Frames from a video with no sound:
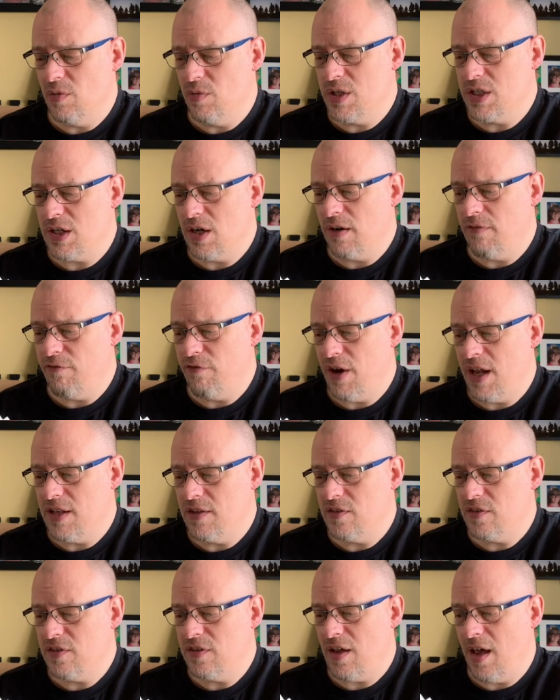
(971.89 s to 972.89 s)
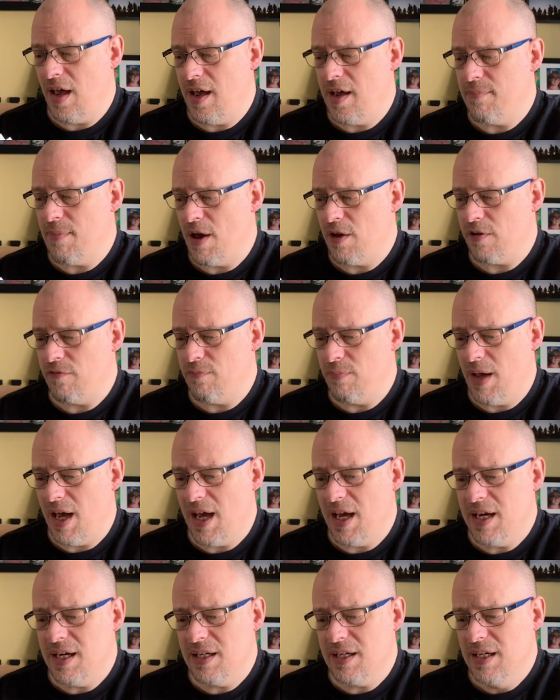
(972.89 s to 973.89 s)
which are friends time out of
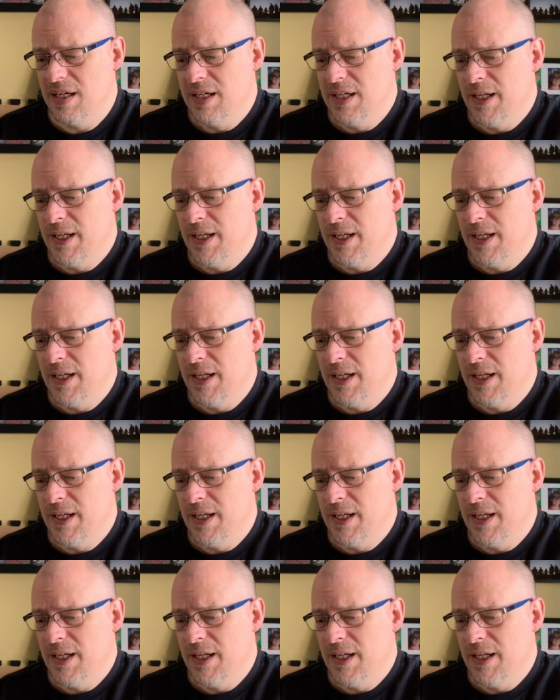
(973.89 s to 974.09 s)
mind?